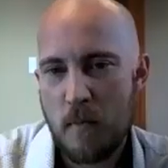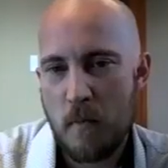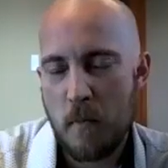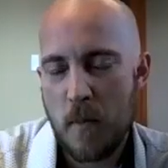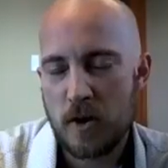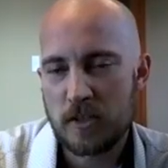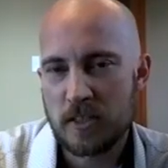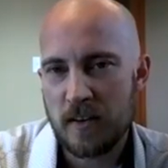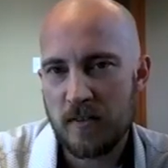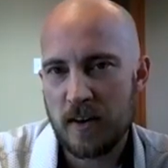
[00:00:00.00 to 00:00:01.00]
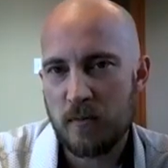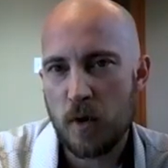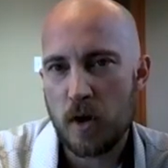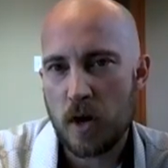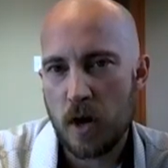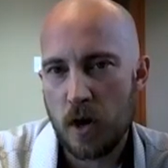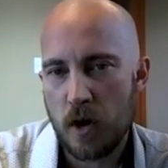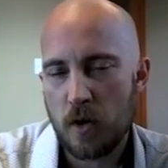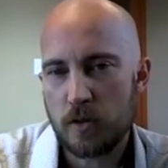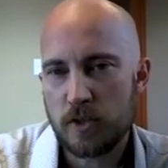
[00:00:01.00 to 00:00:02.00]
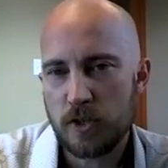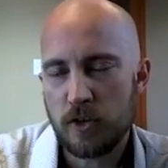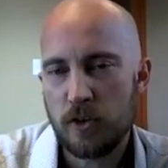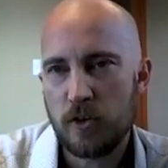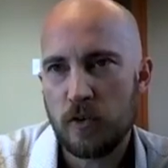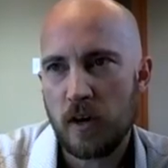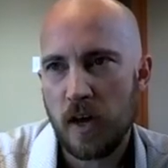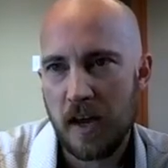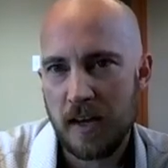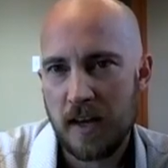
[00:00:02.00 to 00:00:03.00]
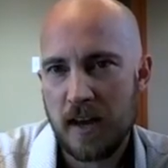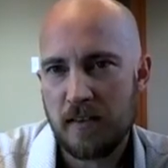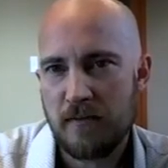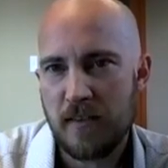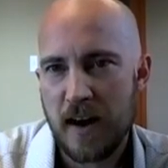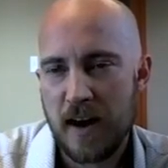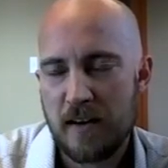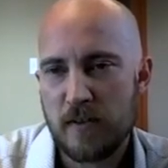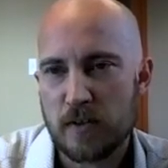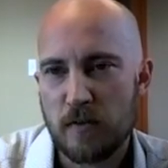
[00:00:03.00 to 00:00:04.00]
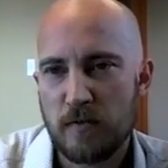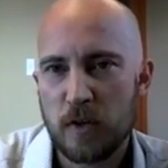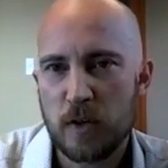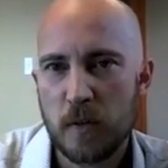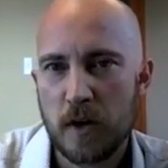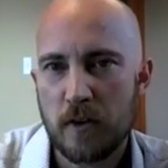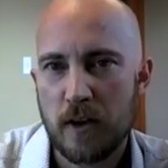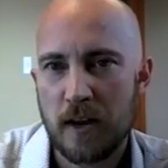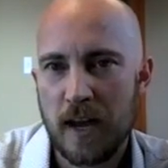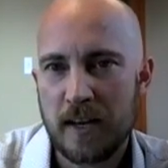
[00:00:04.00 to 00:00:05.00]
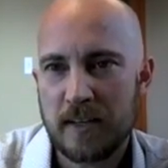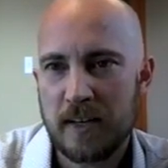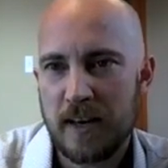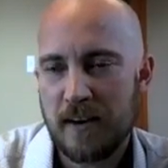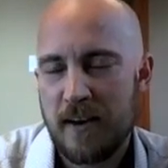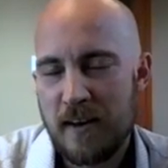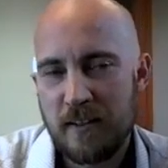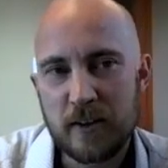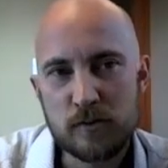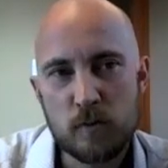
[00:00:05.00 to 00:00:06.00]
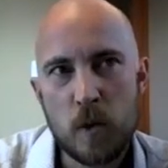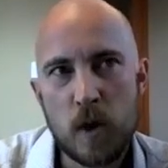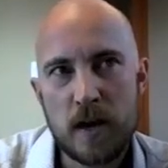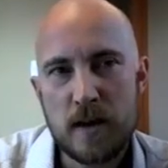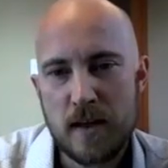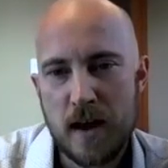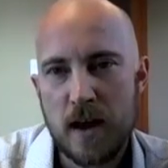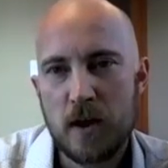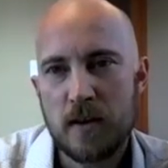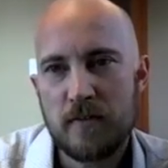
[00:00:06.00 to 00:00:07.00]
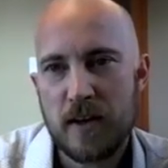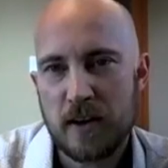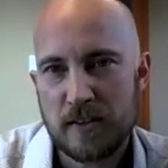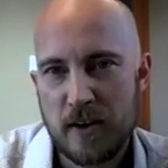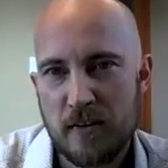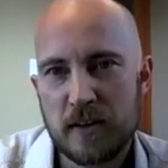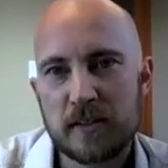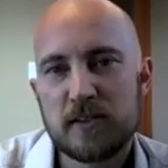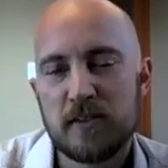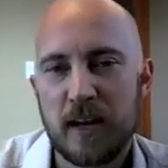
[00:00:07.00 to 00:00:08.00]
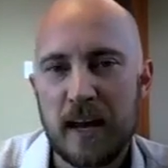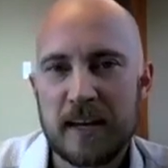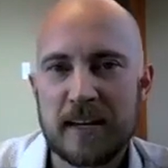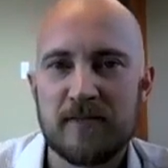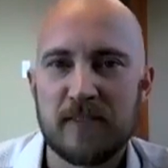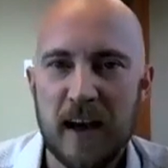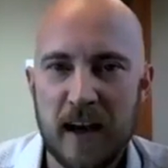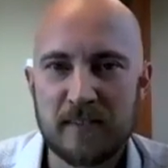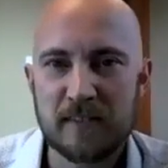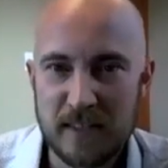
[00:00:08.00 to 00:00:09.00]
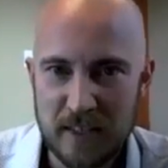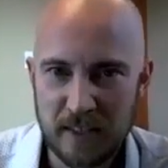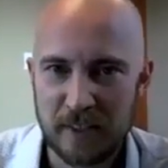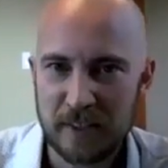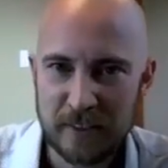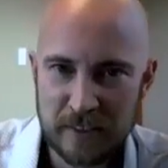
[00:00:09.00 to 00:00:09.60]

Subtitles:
most of them will go to 80, 85. There's a few that will go to 90. There's one that I know of that is going to 95 still.